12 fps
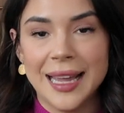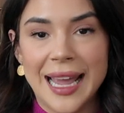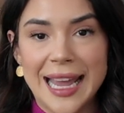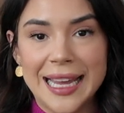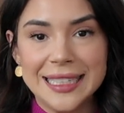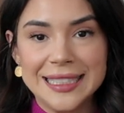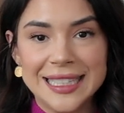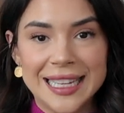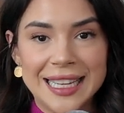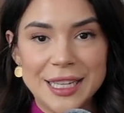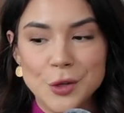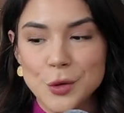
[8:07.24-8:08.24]
And
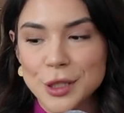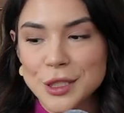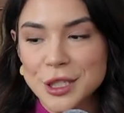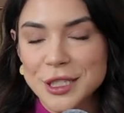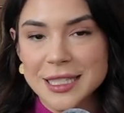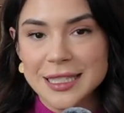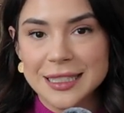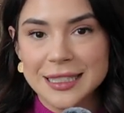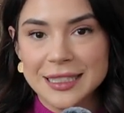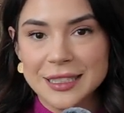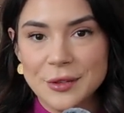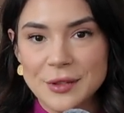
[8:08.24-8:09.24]
you can just
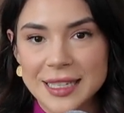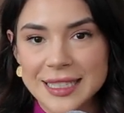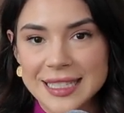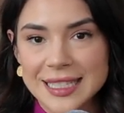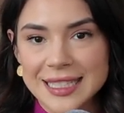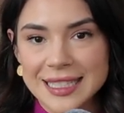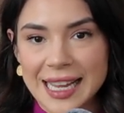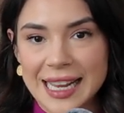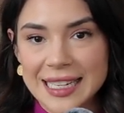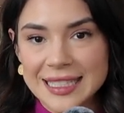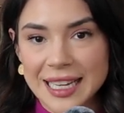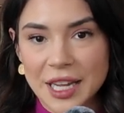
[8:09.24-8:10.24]
do this, and
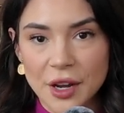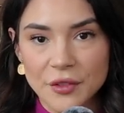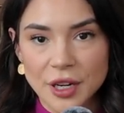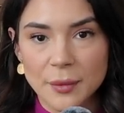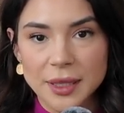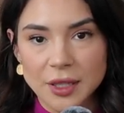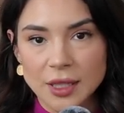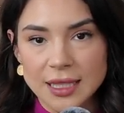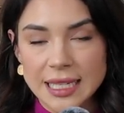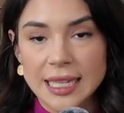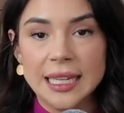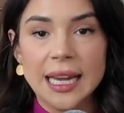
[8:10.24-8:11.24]
it's like covered up and not
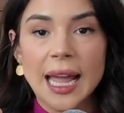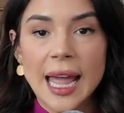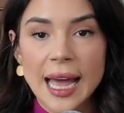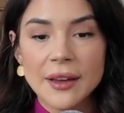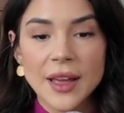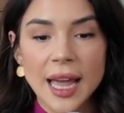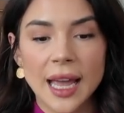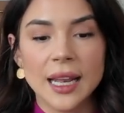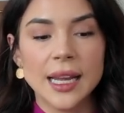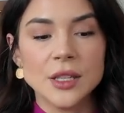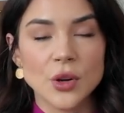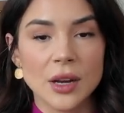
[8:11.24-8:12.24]
sticky. I have had
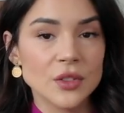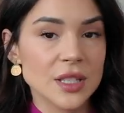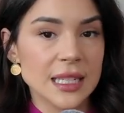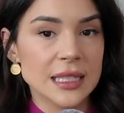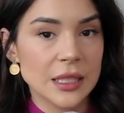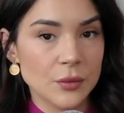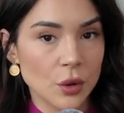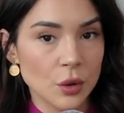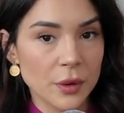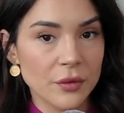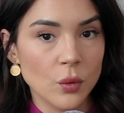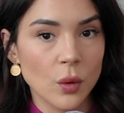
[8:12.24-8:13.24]
a travel size lint roller
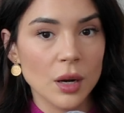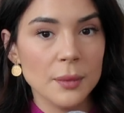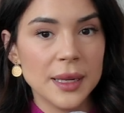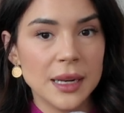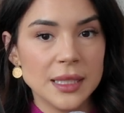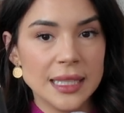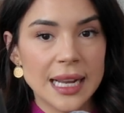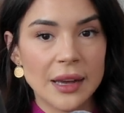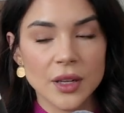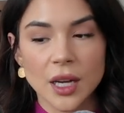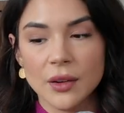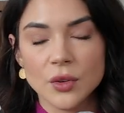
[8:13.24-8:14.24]
before, but it didn't
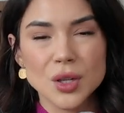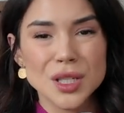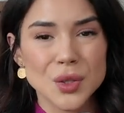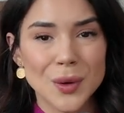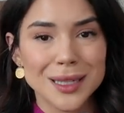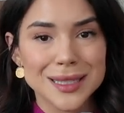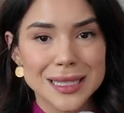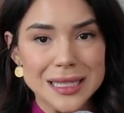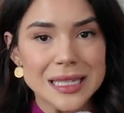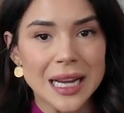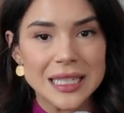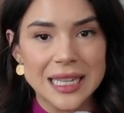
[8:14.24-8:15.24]
cover, and so it got
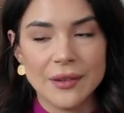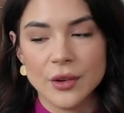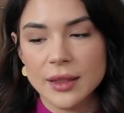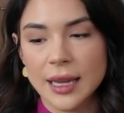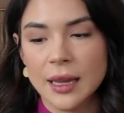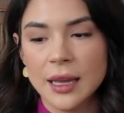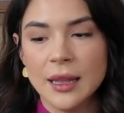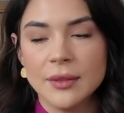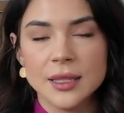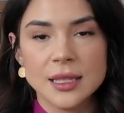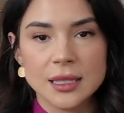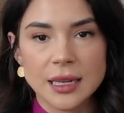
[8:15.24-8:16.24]
stuck to everything.
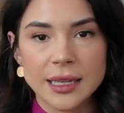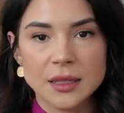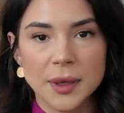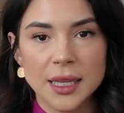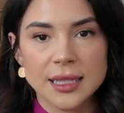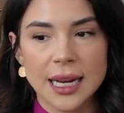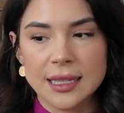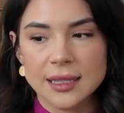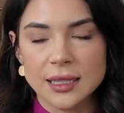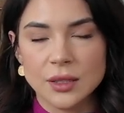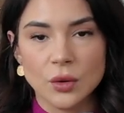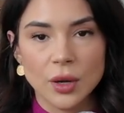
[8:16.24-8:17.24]
This is nice because it has
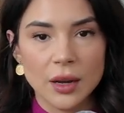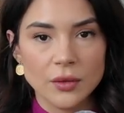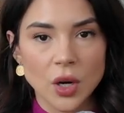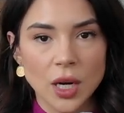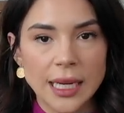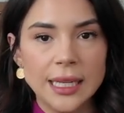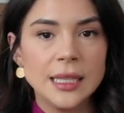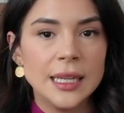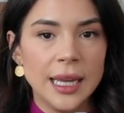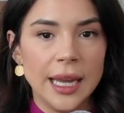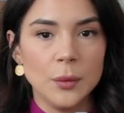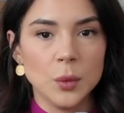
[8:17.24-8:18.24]
this little cover on it
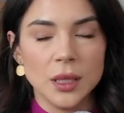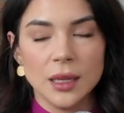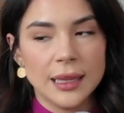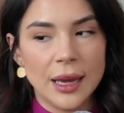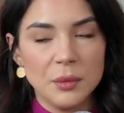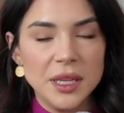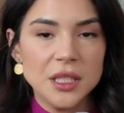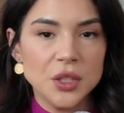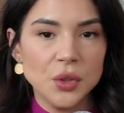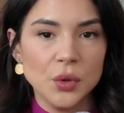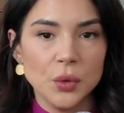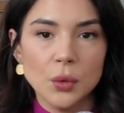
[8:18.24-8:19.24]
and will allow me
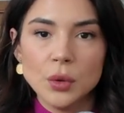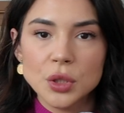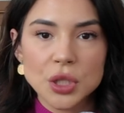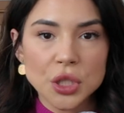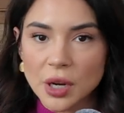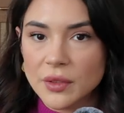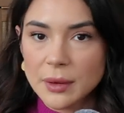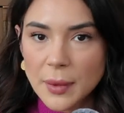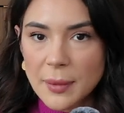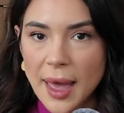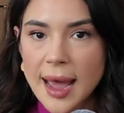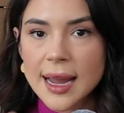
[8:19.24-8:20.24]
to just shove it in my
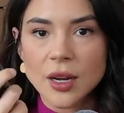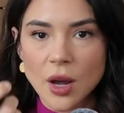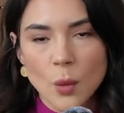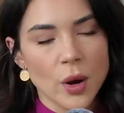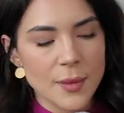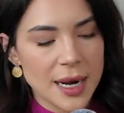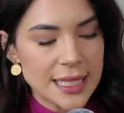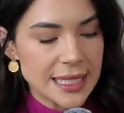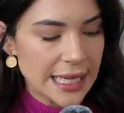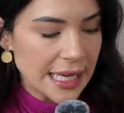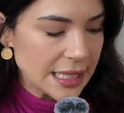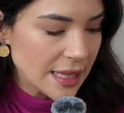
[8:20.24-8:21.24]
bag and not worry about it
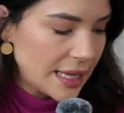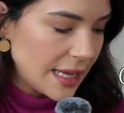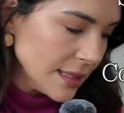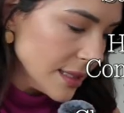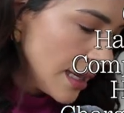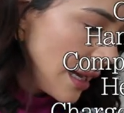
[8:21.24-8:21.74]
sticking to things.